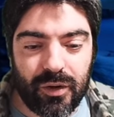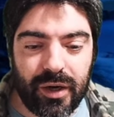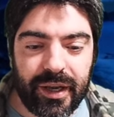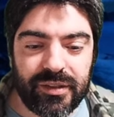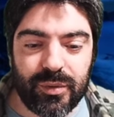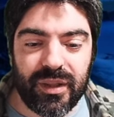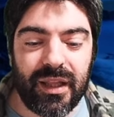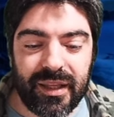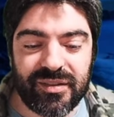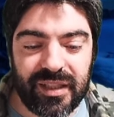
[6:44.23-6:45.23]
Okay, so with
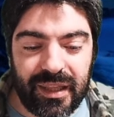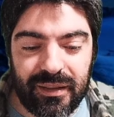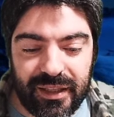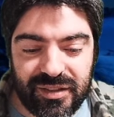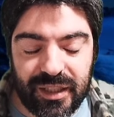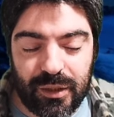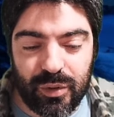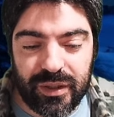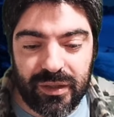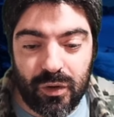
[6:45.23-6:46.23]
all that said, let's take a
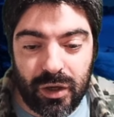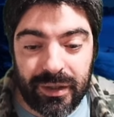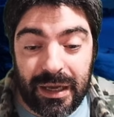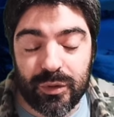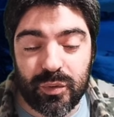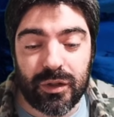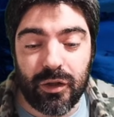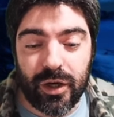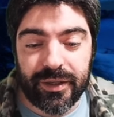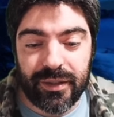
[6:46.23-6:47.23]
look on how to
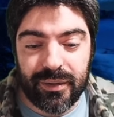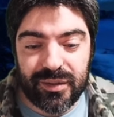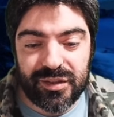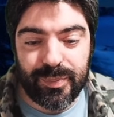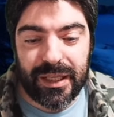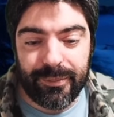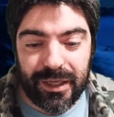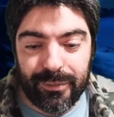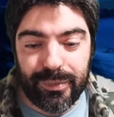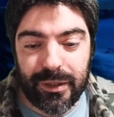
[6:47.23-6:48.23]
unlock the
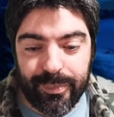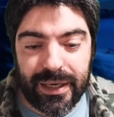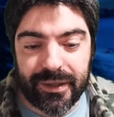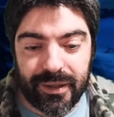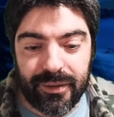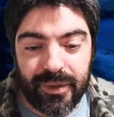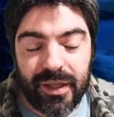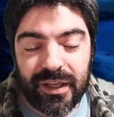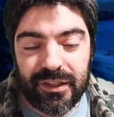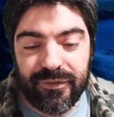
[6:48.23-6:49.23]
Spider-Man B. Parker
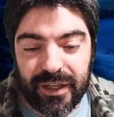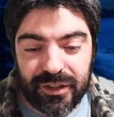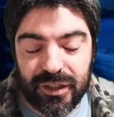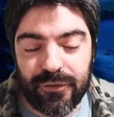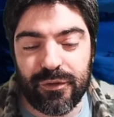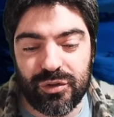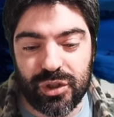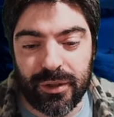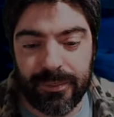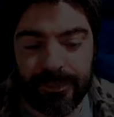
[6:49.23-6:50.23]
in the very near
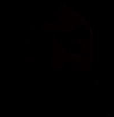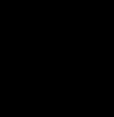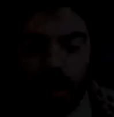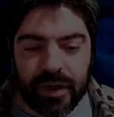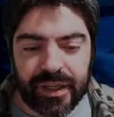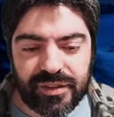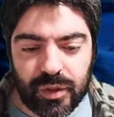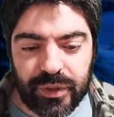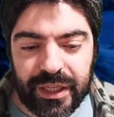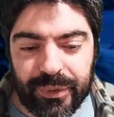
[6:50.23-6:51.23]
future. Okay,
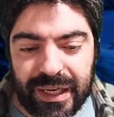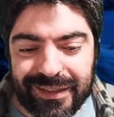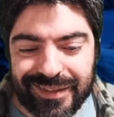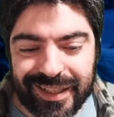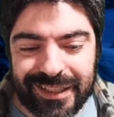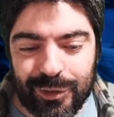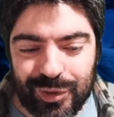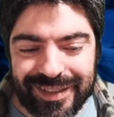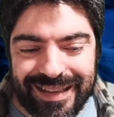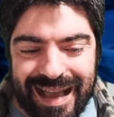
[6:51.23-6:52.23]
so here we are taking a
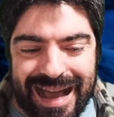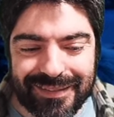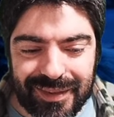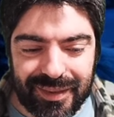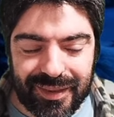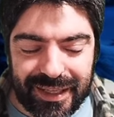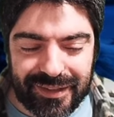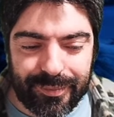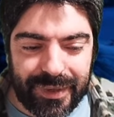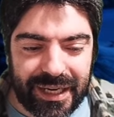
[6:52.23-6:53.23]
look at the
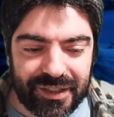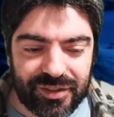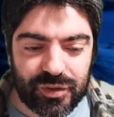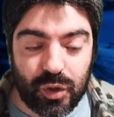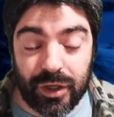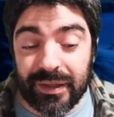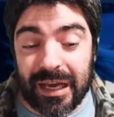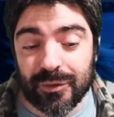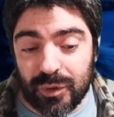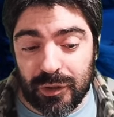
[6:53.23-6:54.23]
data mines on
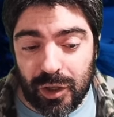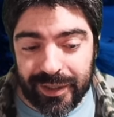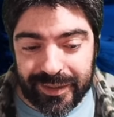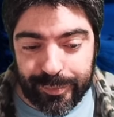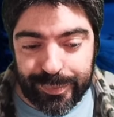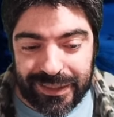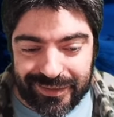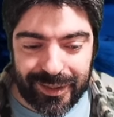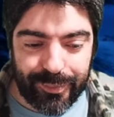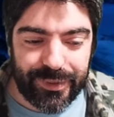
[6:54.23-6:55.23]
how to unlock
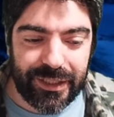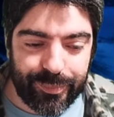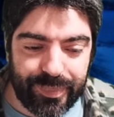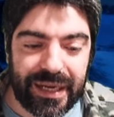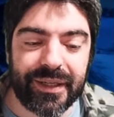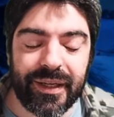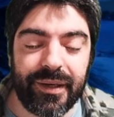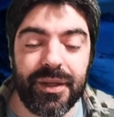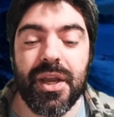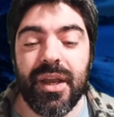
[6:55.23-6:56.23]
Peter B.
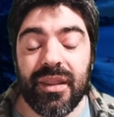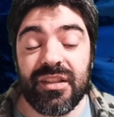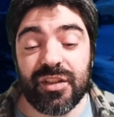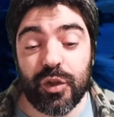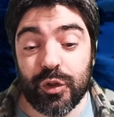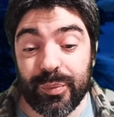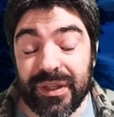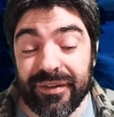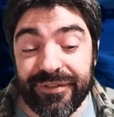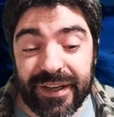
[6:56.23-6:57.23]
Parker. This is going to
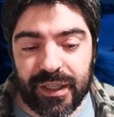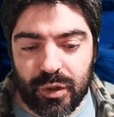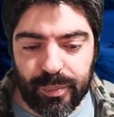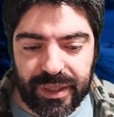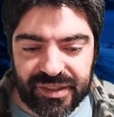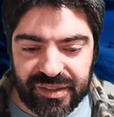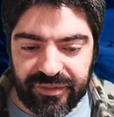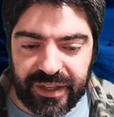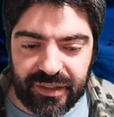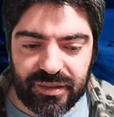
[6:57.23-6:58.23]
be a very complex
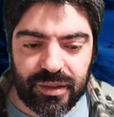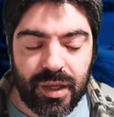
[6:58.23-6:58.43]
event.